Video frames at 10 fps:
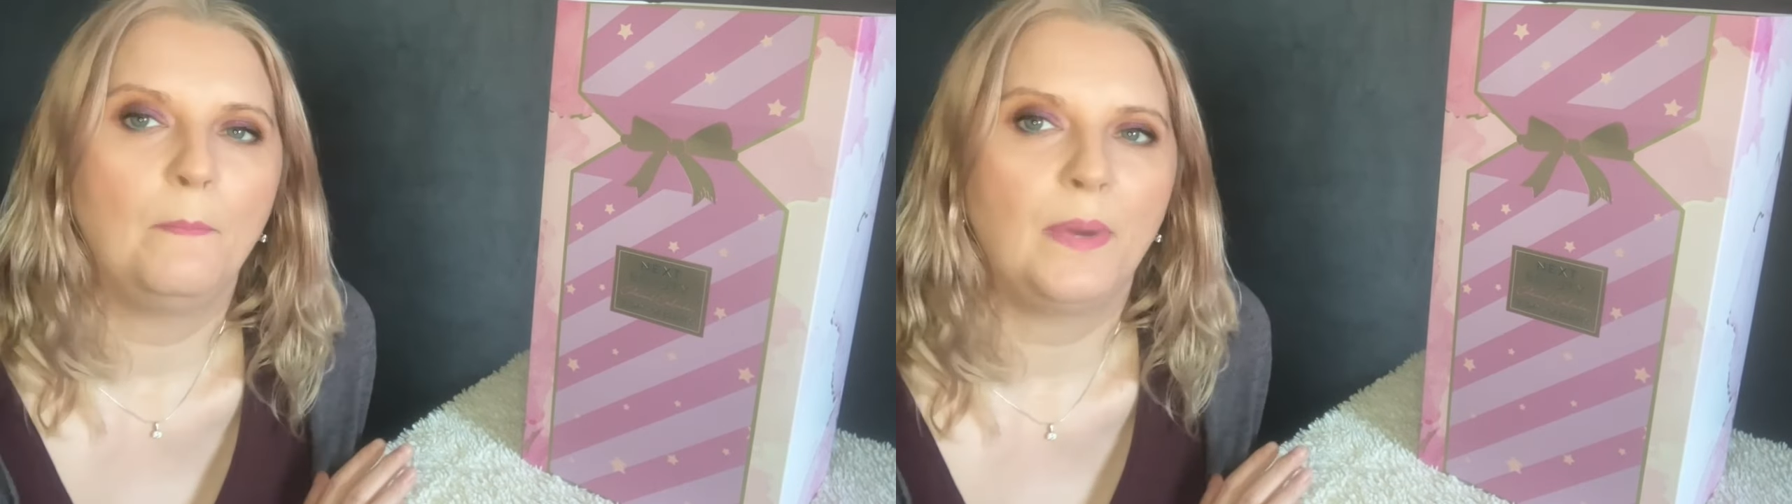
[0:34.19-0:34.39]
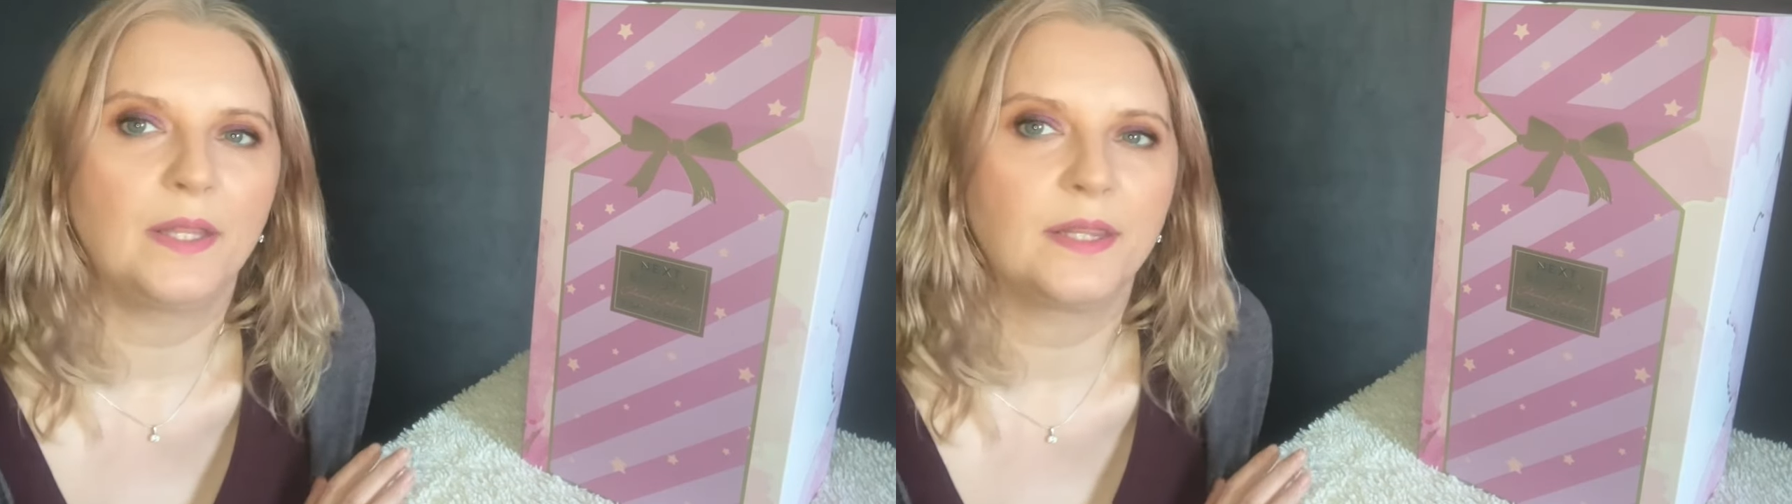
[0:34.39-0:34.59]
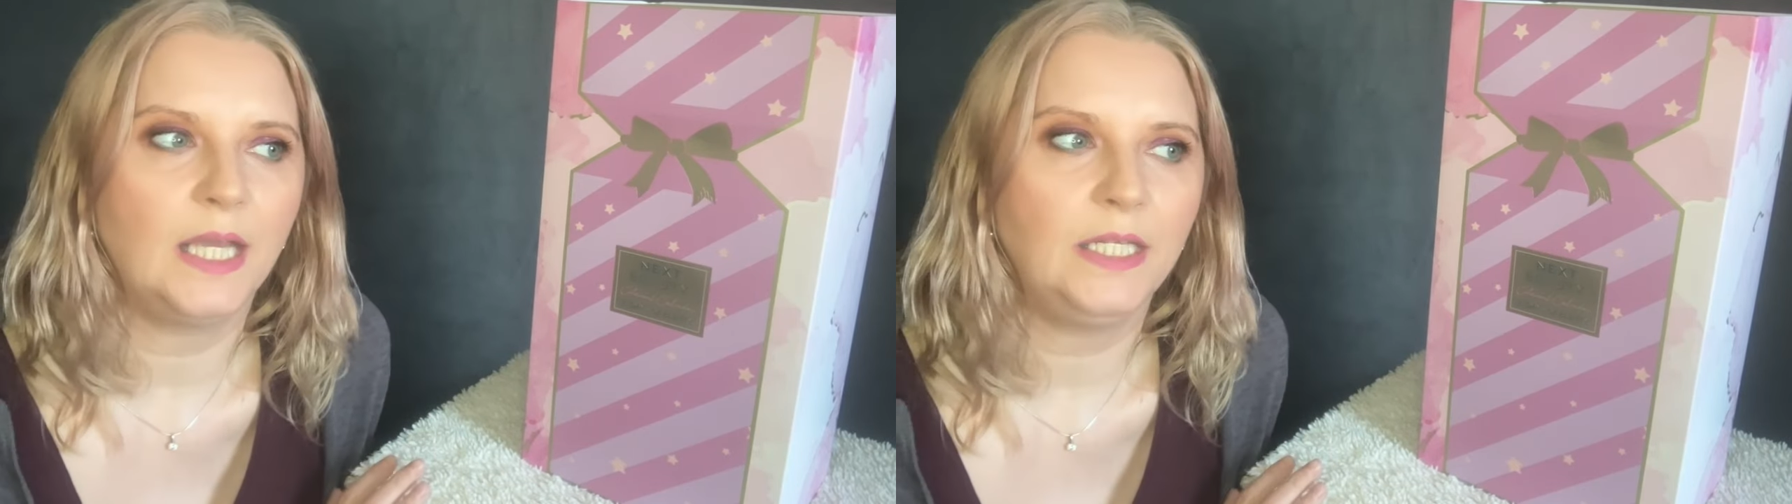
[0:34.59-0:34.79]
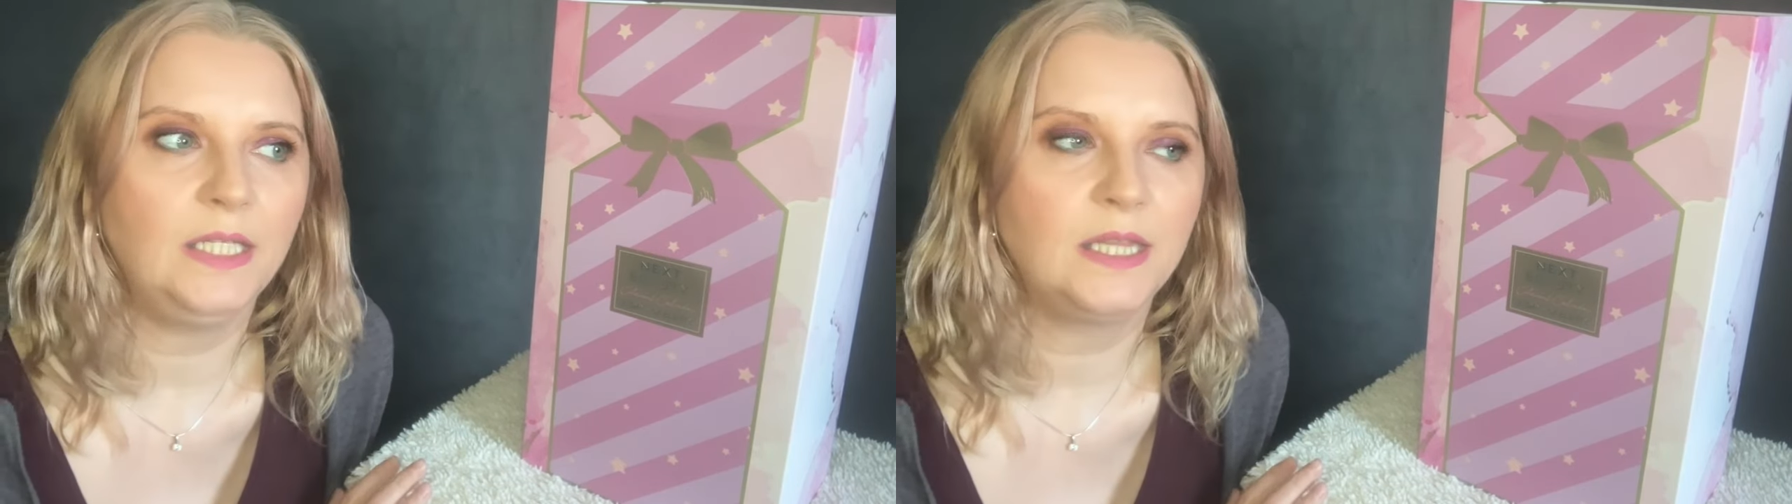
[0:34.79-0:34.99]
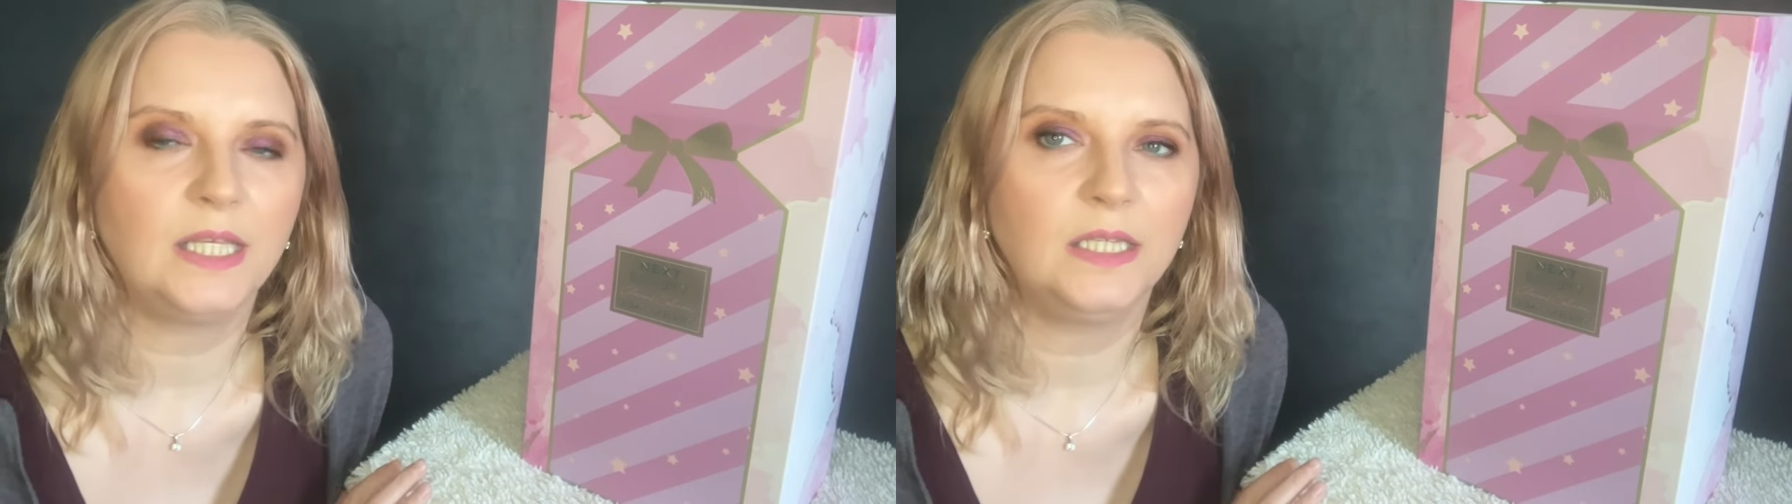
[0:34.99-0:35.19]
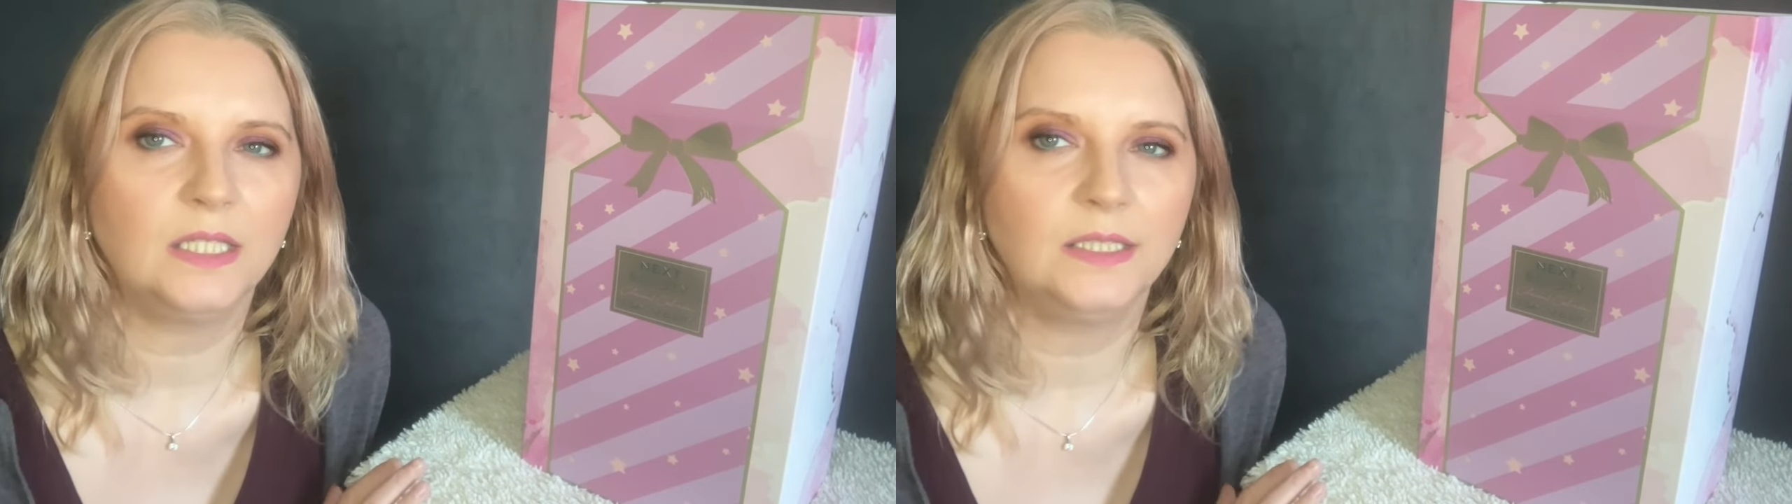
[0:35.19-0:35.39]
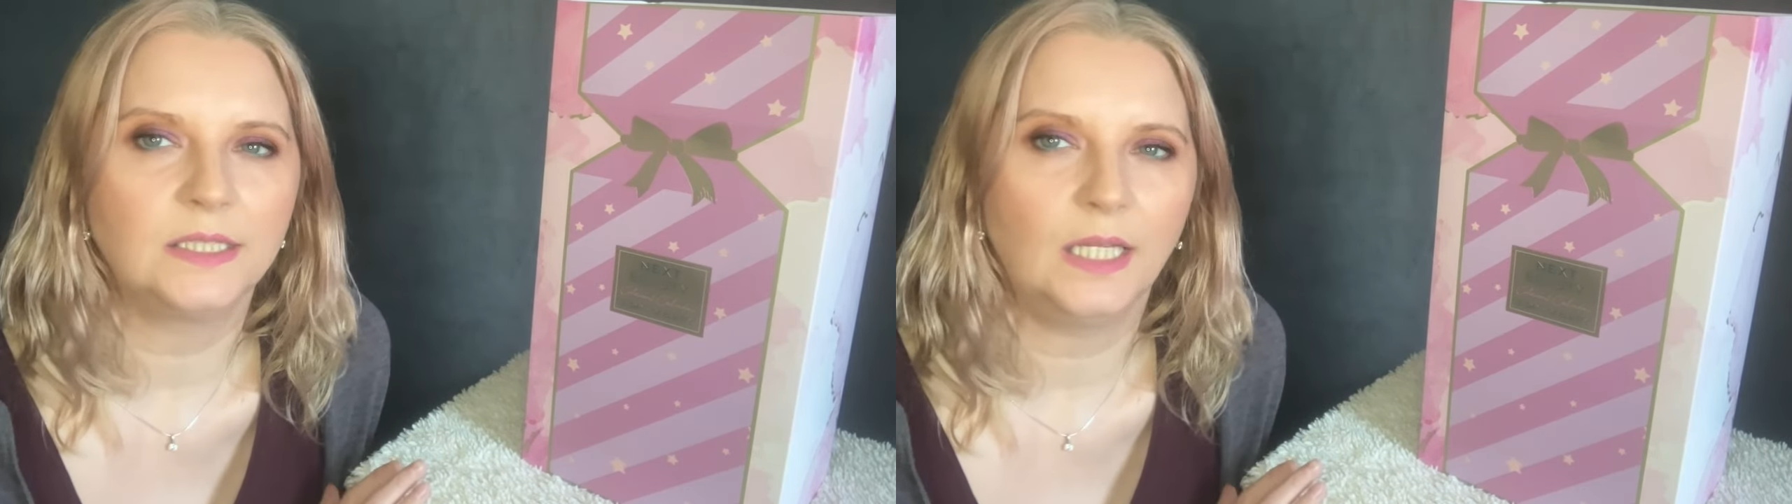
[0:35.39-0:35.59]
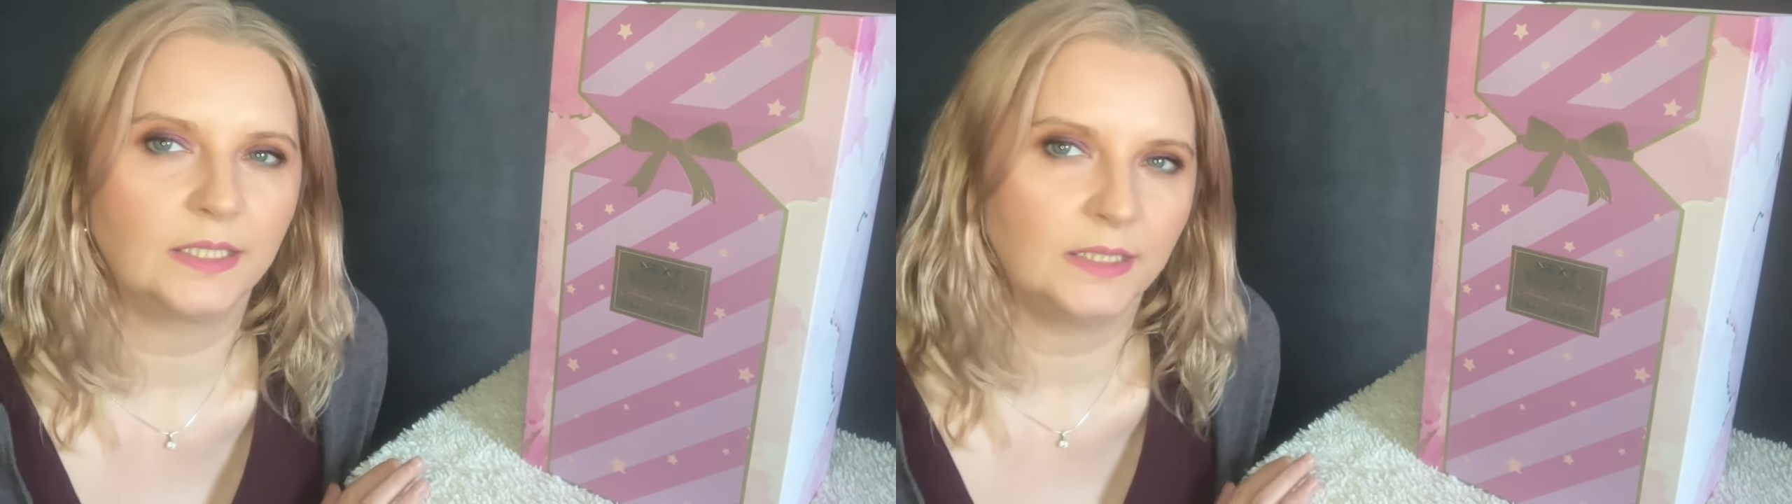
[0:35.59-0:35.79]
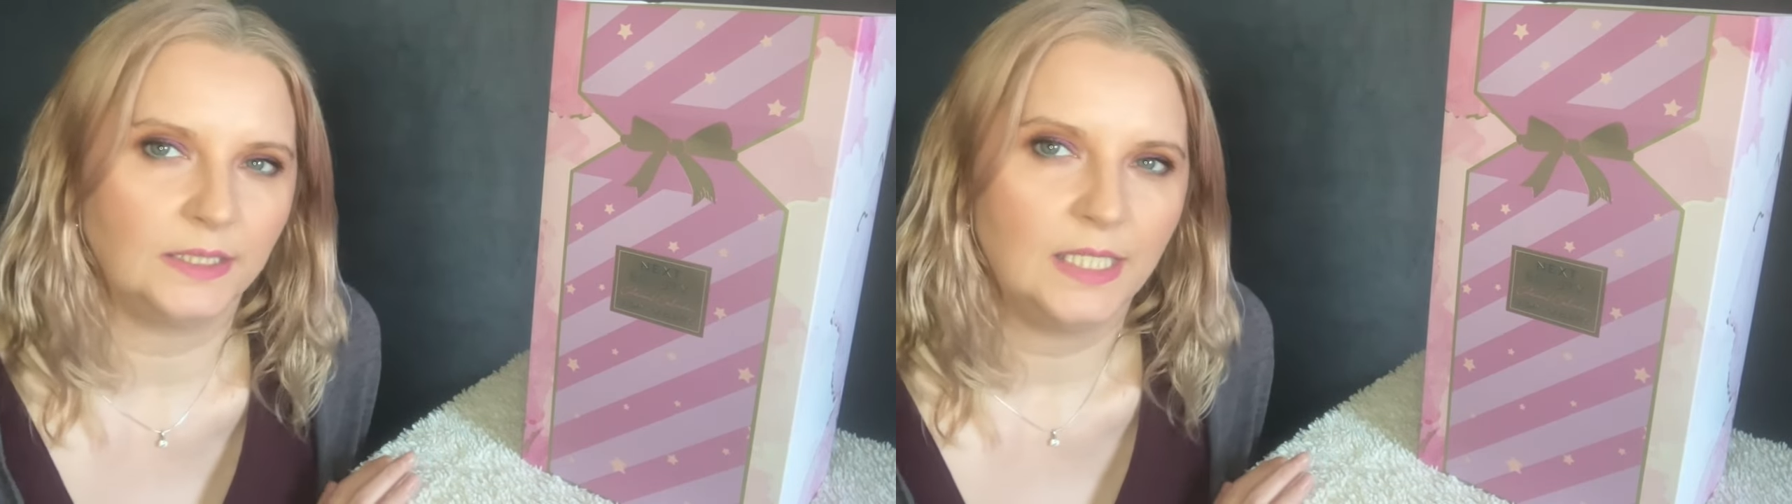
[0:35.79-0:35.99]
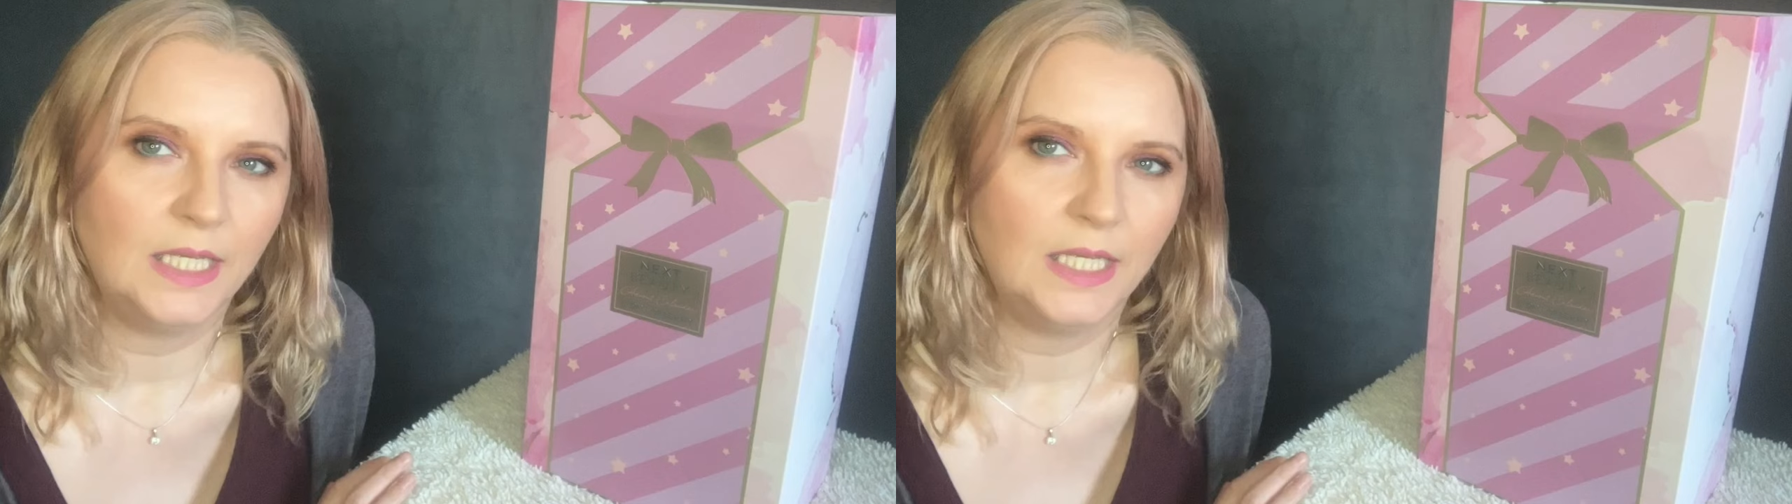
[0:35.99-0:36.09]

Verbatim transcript: but anything that is like a